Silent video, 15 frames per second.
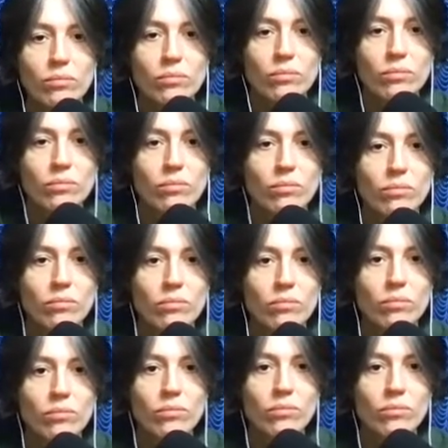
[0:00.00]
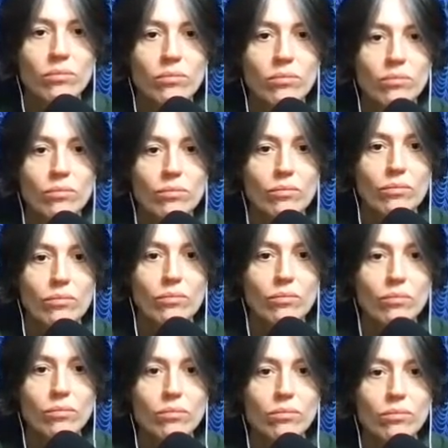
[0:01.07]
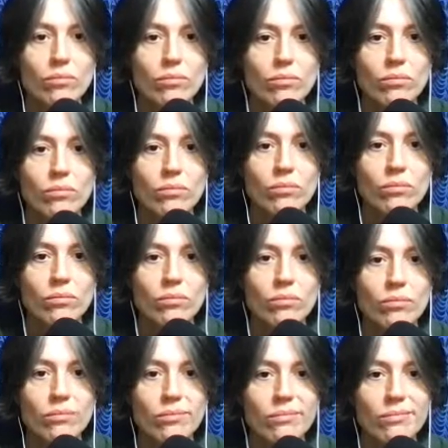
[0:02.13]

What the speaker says: The person shown says nothing.